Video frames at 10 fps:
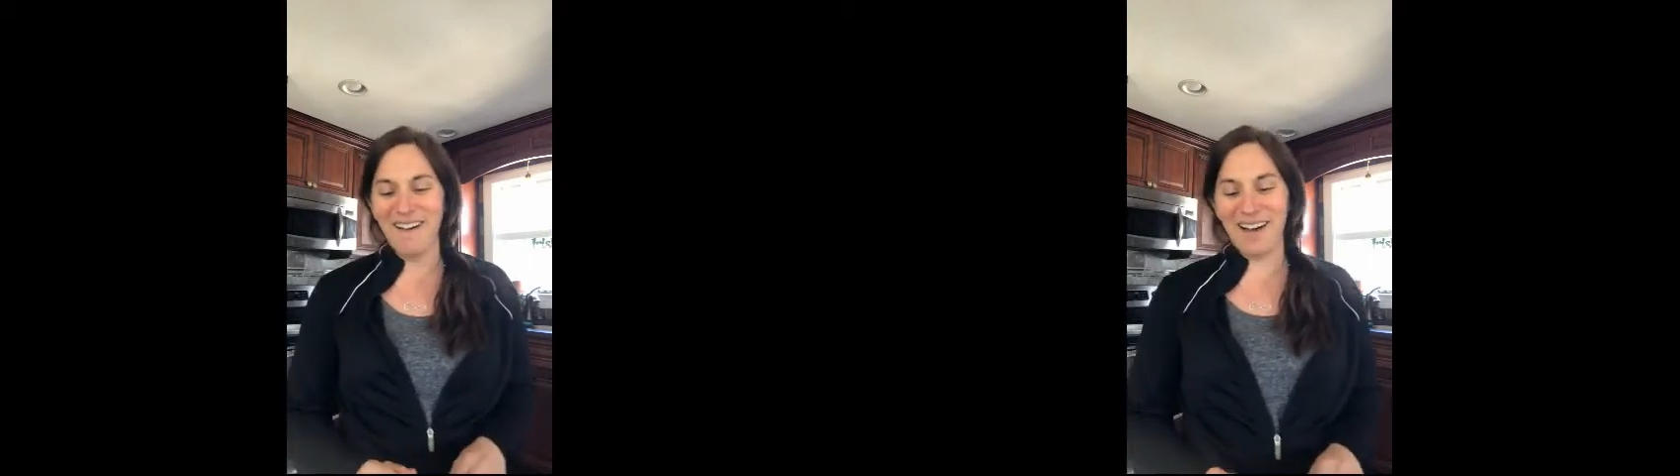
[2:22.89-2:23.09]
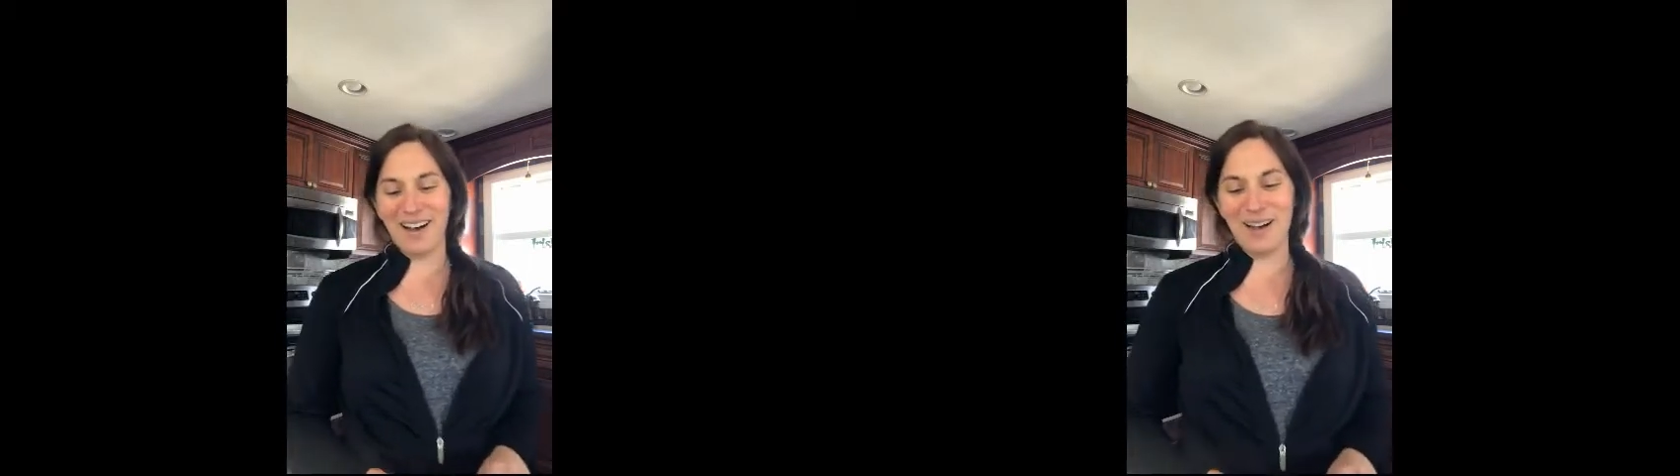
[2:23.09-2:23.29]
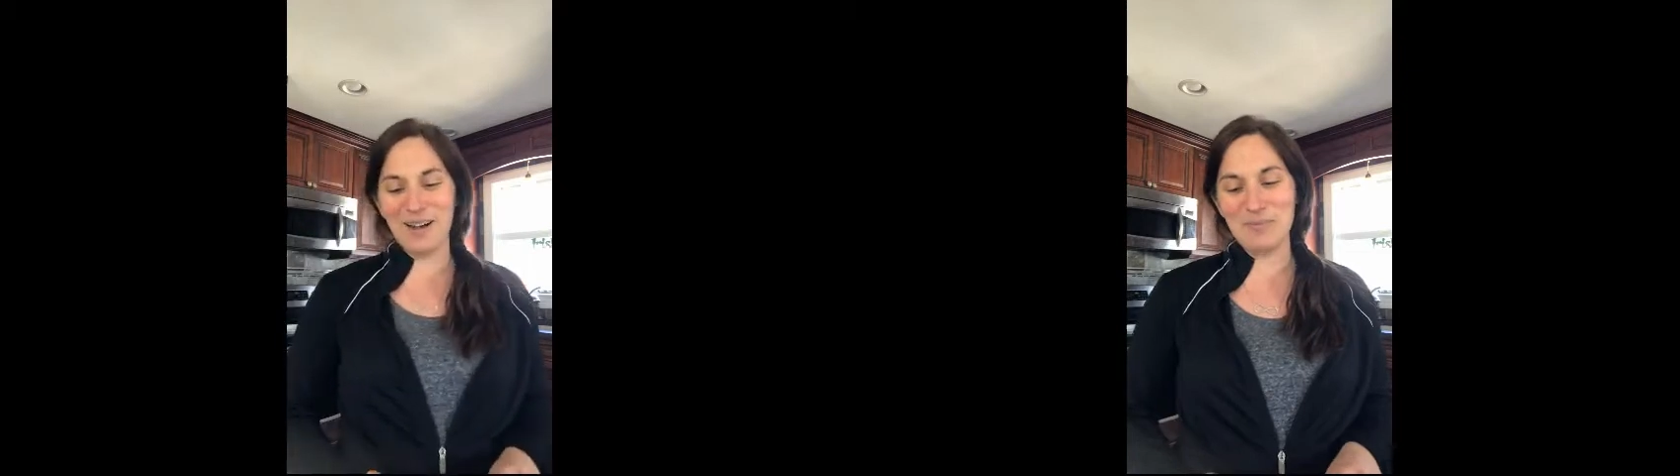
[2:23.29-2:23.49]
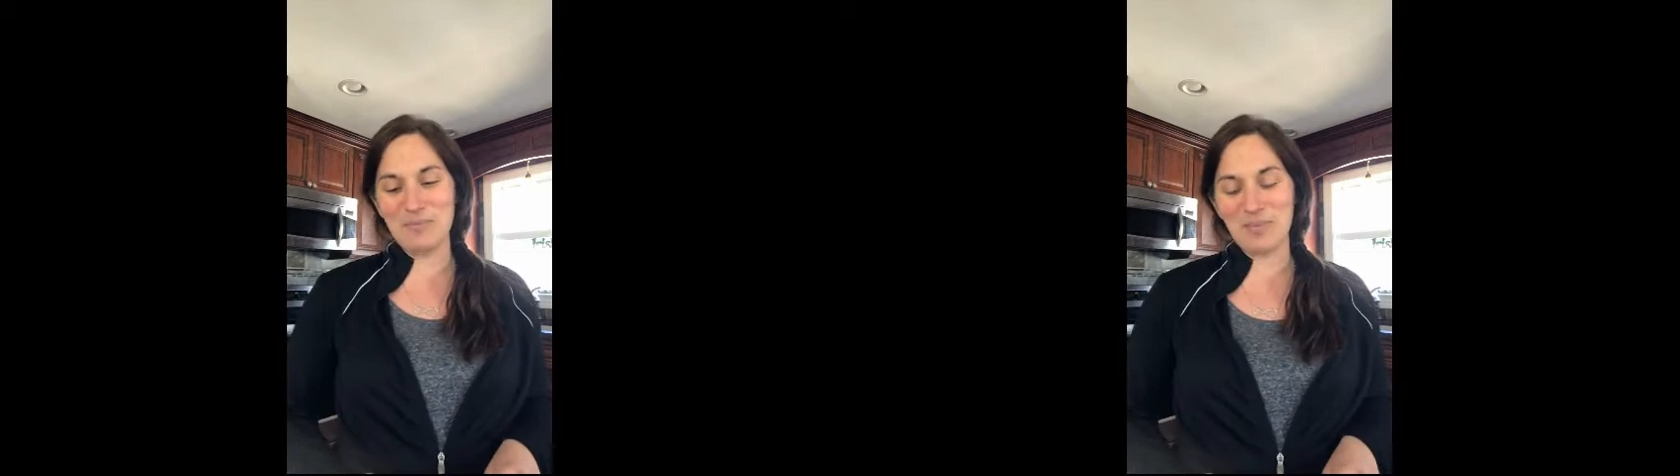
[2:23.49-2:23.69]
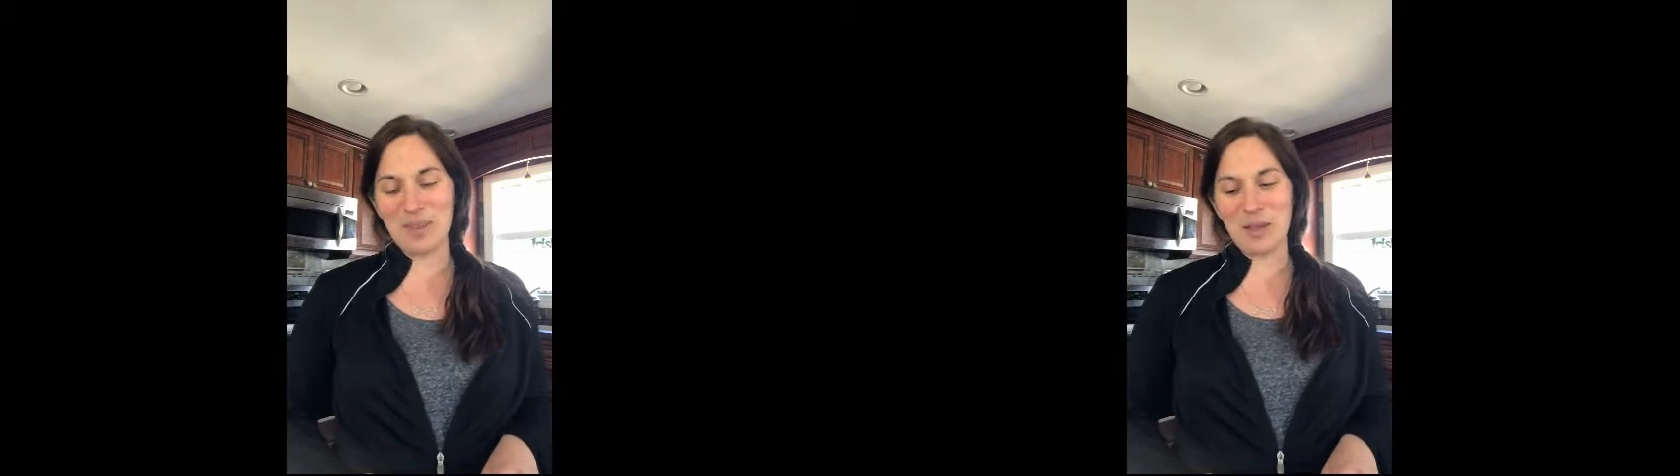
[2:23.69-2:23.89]

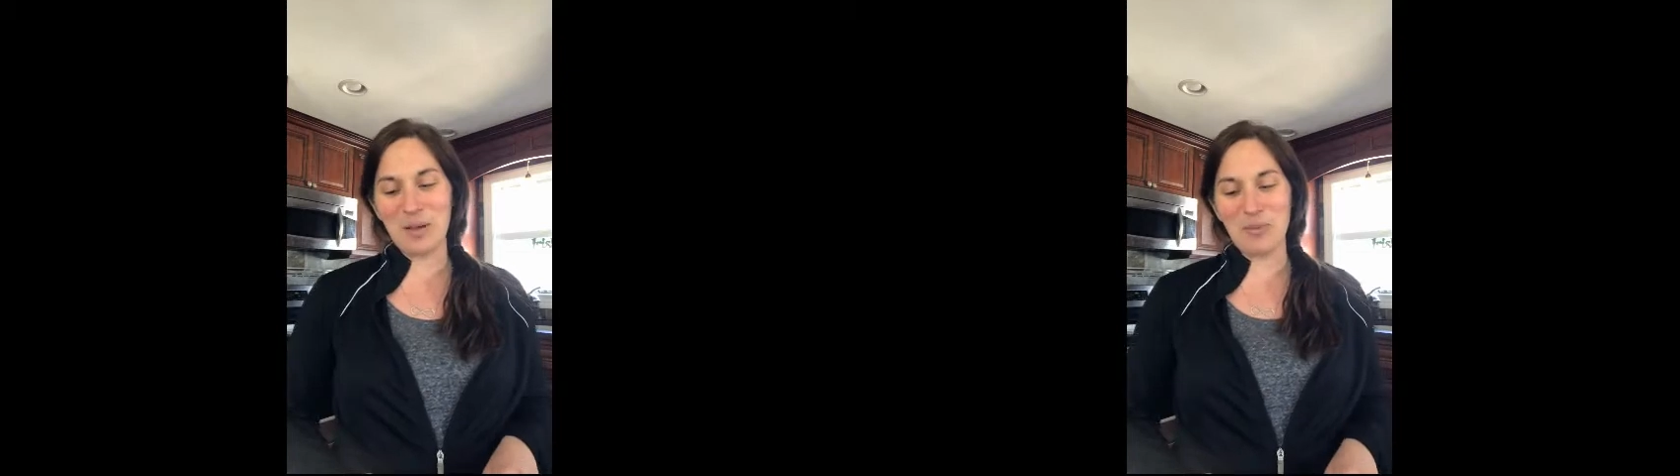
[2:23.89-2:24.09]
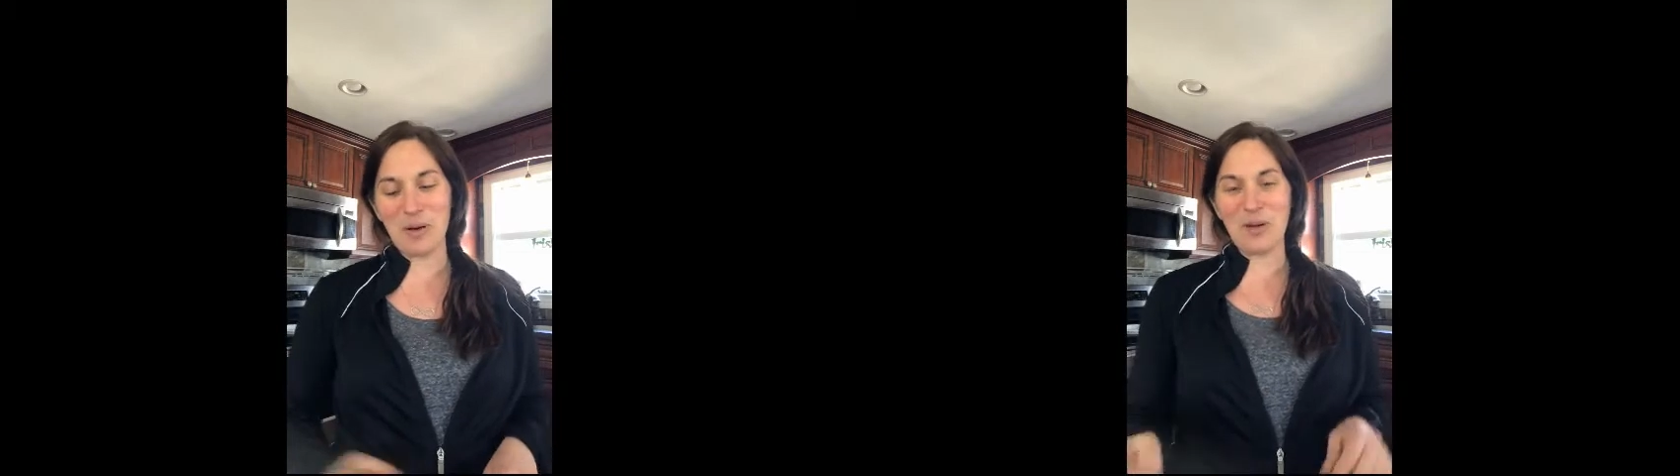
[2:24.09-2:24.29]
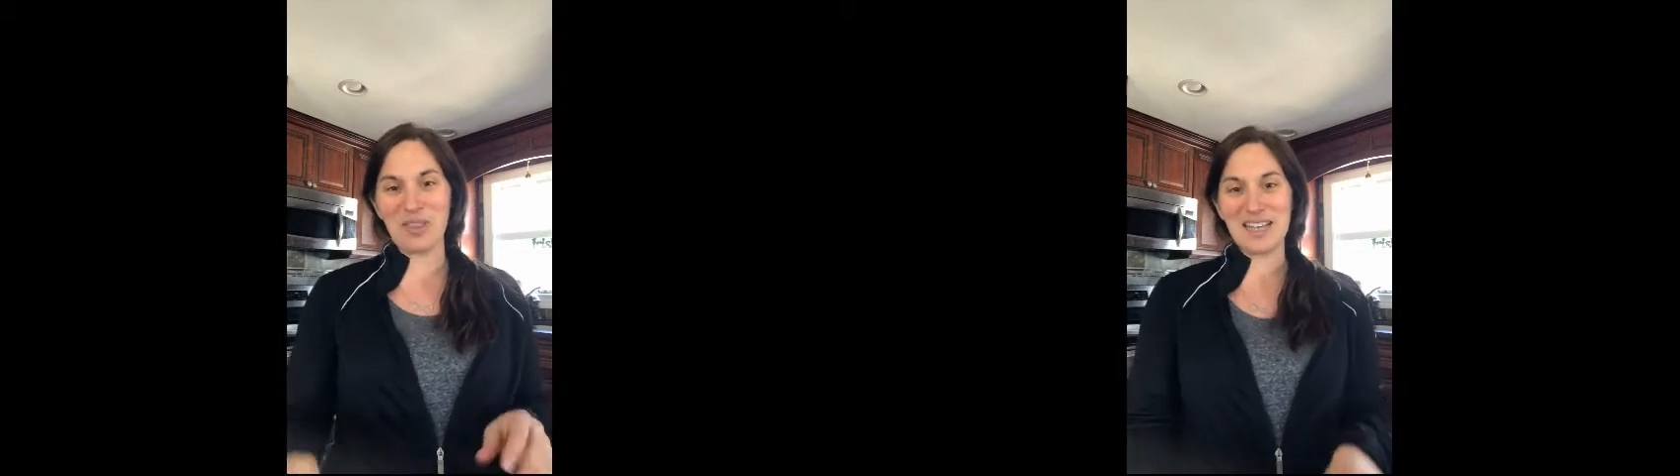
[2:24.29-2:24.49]
But when